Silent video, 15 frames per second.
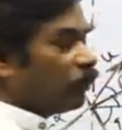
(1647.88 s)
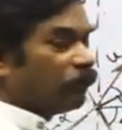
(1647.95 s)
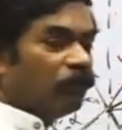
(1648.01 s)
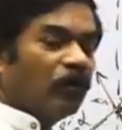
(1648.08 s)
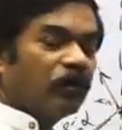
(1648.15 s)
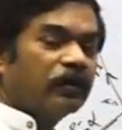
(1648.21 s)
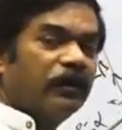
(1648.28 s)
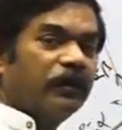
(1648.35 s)

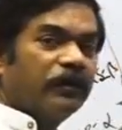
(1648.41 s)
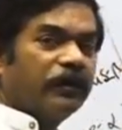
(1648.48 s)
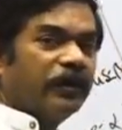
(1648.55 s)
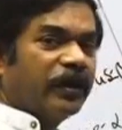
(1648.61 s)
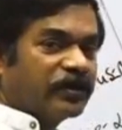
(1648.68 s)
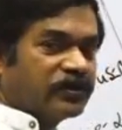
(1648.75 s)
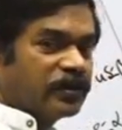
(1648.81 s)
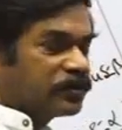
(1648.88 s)
what?
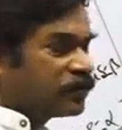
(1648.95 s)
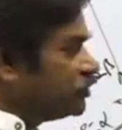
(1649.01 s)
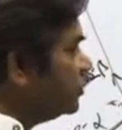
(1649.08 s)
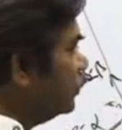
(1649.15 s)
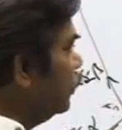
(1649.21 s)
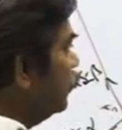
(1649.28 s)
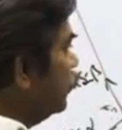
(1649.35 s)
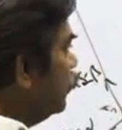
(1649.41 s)
X
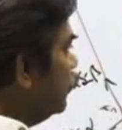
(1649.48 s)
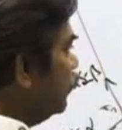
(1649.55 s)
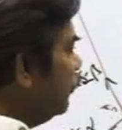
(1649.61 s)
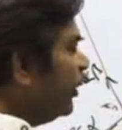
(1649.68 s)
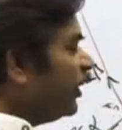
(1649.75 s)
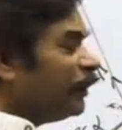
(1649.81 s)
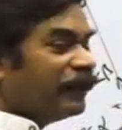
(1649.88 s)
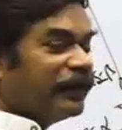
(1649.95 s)
axis.
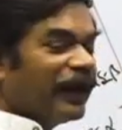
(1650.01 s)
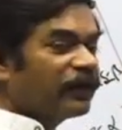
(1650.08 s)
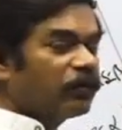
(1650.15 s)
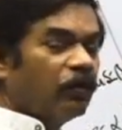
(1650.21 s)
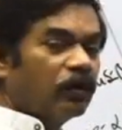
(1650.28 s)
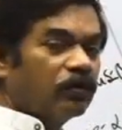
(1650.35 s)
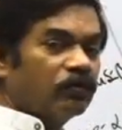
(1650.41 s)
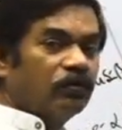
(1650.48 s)
Immediately that
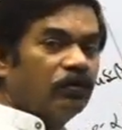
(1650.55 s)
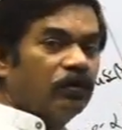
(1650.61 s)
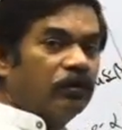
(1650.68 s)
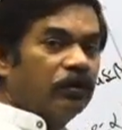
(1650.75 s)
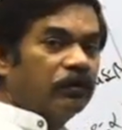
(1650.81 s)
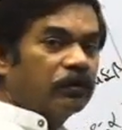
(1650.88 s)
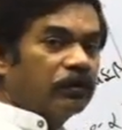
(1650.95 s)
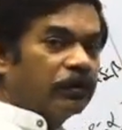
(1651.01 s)
got
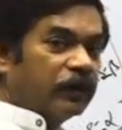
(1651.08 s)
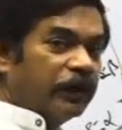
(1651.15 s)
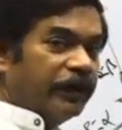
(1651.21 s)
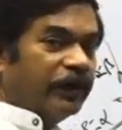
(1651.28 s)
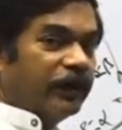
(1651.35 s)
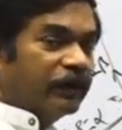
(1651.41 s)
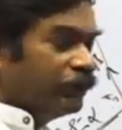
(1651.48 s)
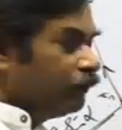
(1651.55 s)

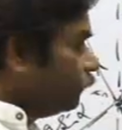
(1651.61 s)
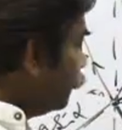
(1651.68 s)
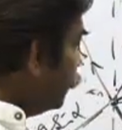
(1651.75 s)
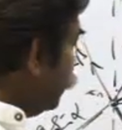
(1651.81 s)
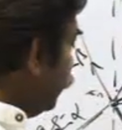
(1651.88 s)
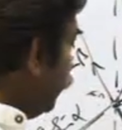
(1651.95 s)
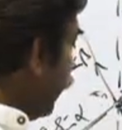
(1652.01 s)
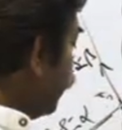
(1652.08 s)
cleared
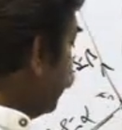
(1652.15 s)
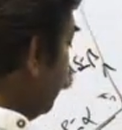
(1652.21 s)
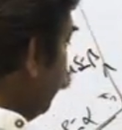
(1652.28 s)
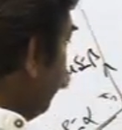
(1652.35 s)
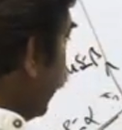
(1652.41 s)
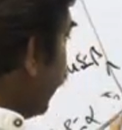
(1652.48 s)
that y